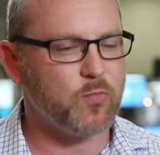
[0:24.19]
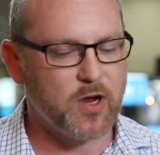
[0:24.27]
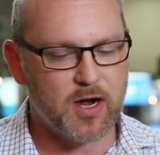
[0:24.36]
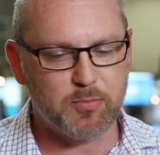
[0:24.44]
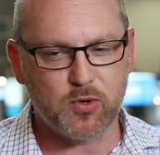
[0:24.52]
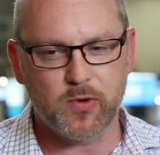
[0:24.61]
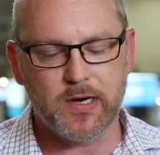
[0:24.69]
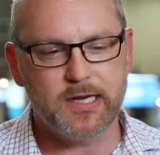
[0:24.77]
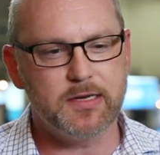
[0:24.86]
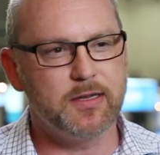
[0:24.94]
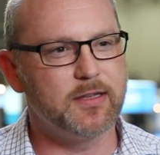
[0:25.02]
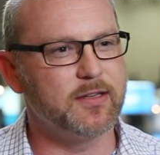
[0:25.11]
We
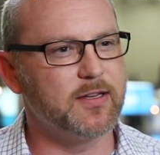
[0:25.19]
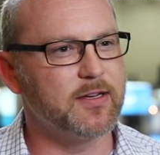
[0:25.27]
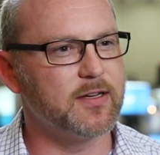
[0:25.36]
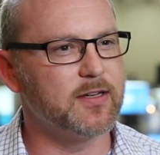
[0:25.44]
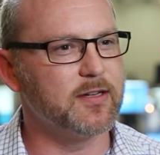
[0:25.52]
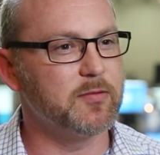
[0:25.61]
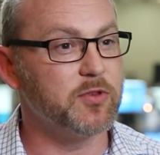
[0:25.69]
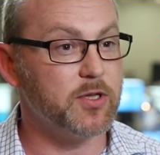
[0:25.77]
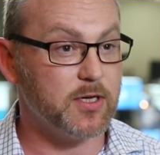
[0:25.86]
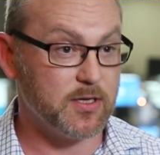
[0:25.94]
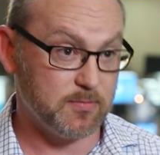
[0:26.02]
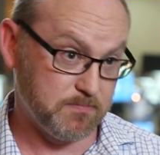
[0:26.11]
operate in the,
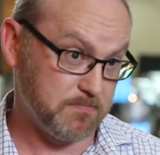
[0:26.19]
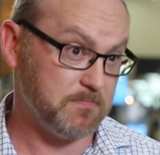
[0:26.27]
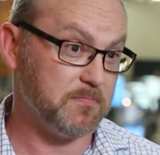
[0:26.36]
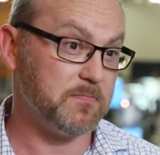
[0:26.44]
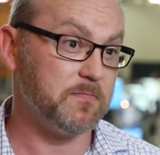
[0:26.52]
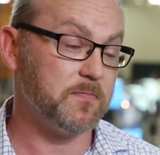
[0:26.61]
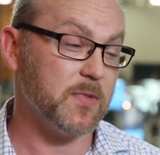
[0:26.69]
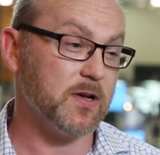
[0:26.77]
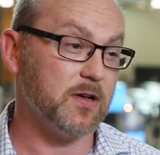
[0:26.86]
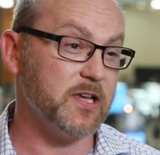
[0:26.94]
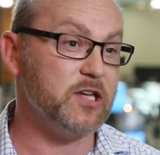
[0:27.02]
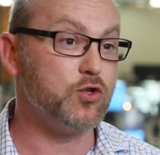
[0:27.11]
the
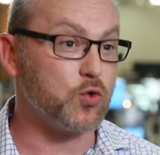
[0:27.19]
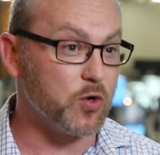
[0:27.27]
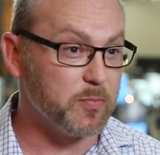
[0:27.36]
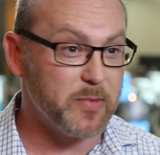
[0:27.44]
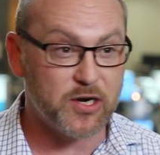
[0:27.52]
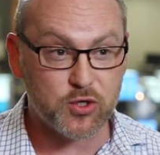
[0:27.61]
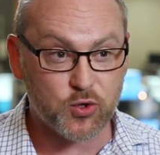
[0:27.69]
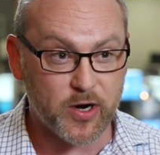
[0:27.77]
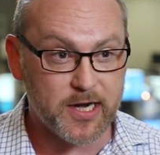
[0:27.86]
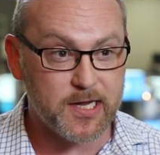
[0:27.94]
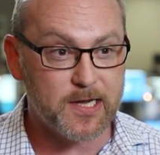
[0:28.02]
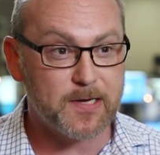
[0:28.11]
Eastern
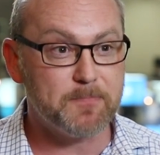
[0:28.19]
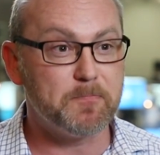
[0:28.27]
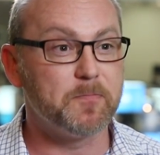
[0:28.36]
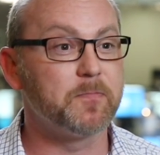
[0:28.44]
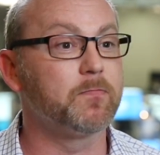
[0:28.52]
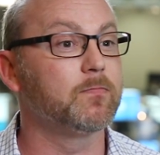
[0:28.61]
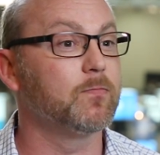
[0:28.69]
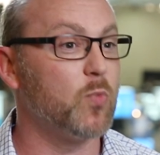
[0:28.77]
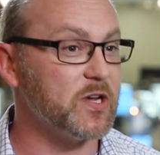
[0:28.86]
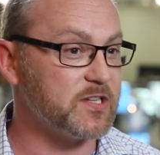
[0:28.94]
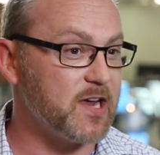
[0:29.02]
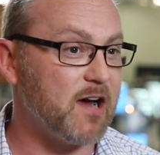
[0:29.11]
Mediterranean,
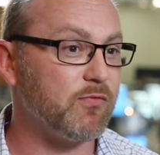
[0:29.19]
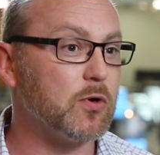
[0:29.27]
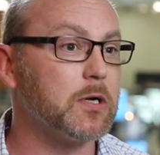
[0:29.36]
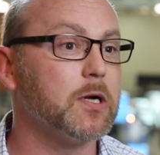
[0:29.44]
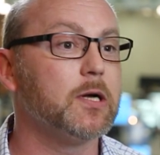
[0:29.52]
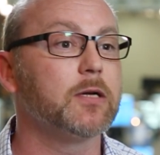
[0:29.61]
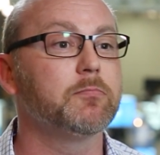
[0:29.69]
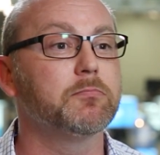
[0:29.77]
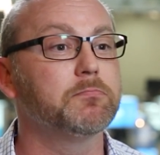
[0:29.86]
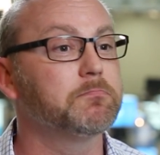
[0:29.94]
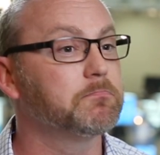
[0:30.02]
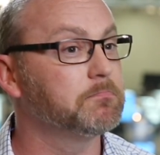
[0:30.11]
West Africa,
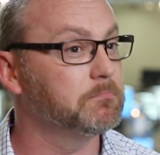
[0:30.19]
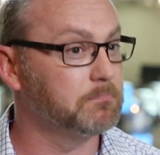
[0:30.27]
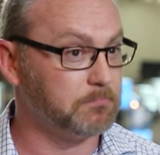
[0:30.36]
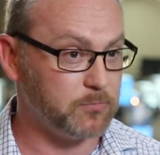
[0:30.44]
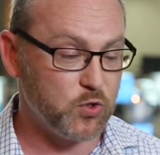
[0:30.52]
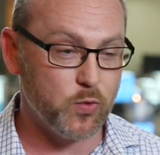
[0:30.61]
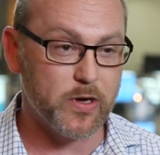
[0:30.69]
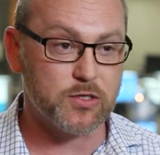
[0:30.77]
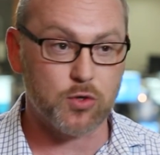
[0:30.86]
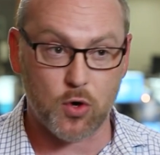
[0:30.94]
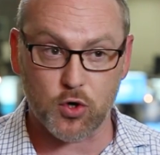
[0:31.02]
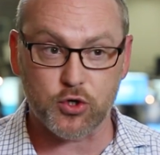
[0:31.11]

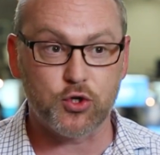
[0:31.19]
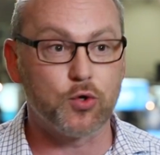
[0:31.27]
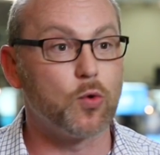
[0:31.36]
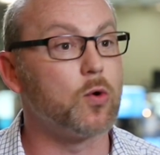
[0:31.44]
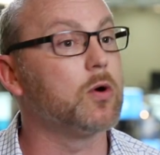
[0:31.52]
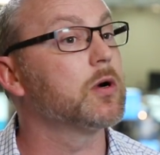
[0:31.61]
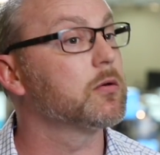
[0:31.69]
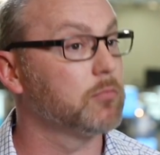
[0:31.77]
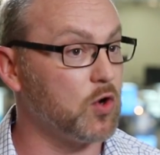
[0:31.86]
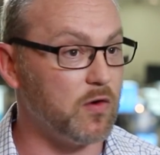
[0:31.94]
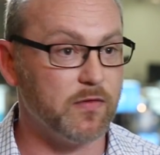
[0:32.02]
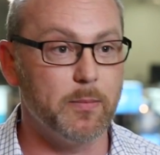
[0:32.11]
U.S. onshore,
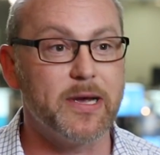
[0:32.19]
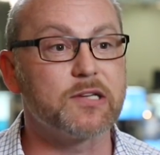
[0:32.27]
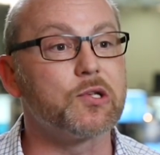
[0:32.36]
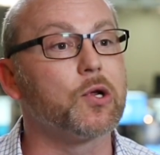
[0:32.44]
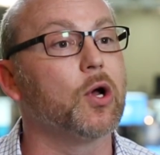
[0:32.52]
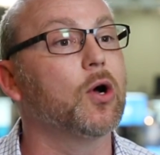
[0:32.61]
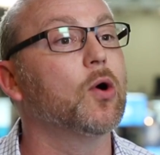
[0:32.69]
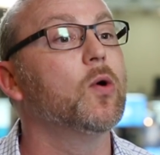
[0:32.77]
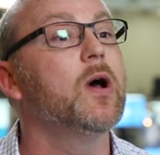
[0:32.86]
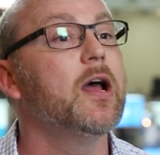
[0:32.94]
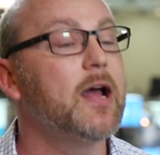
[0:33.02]
Gulf of Mexico,